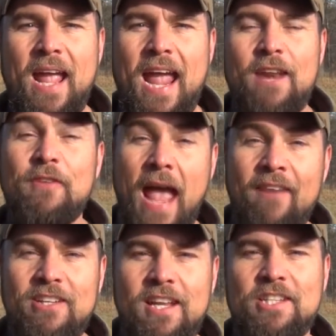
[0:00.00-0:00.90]
And if you
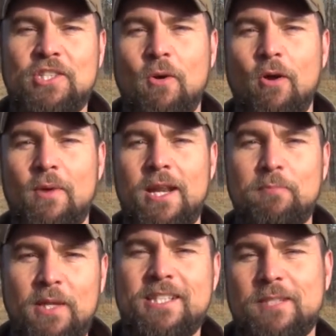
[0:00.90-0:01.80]
haven't done so already,
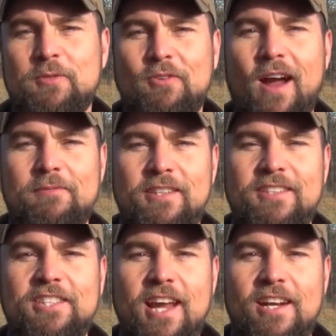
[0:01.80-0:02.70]
please subscribe to the
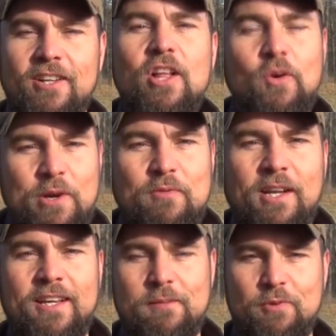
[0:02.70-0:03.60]
channel. We'd
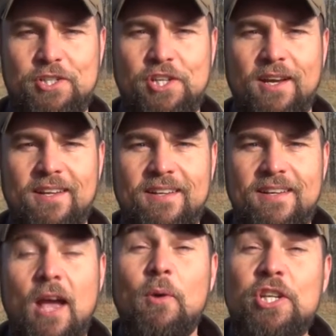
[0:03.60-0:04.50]
really appreciate it.
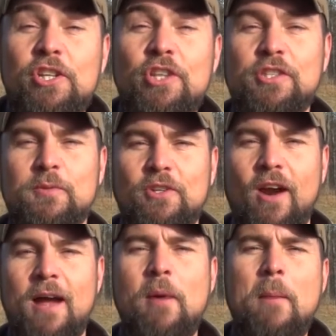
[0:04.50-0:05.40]
And when you do
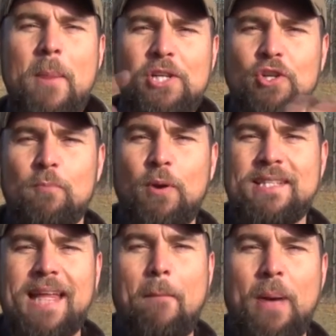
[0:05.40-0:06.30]
subscribe, make sure to press
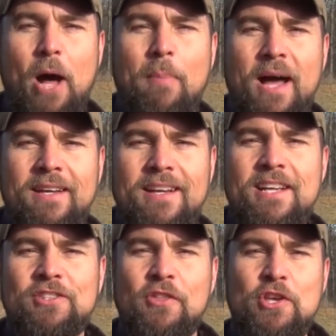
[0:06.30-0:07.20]
that bell button
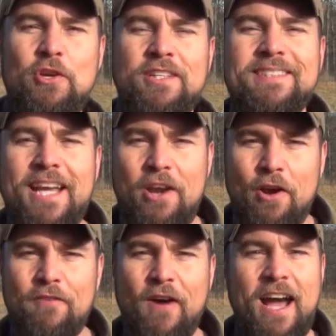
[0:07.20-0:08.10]
so that you can stay
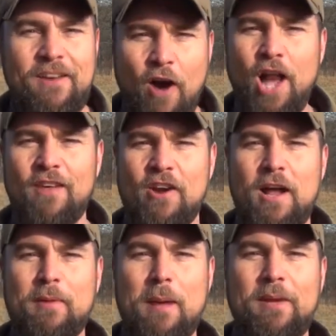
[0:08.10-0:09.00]
notified of all of our
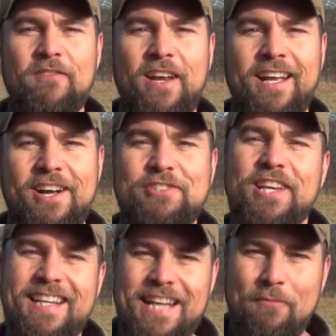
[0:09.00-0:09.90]
upcoming videos,
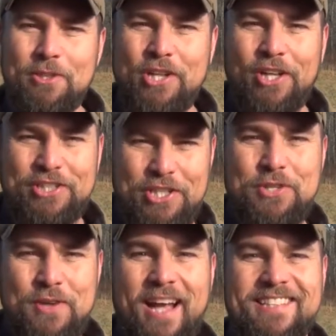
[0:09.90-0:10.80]
and we'll talk to
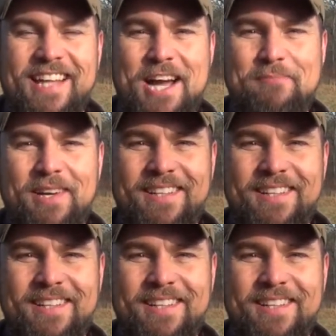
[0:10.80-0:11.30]
you next time.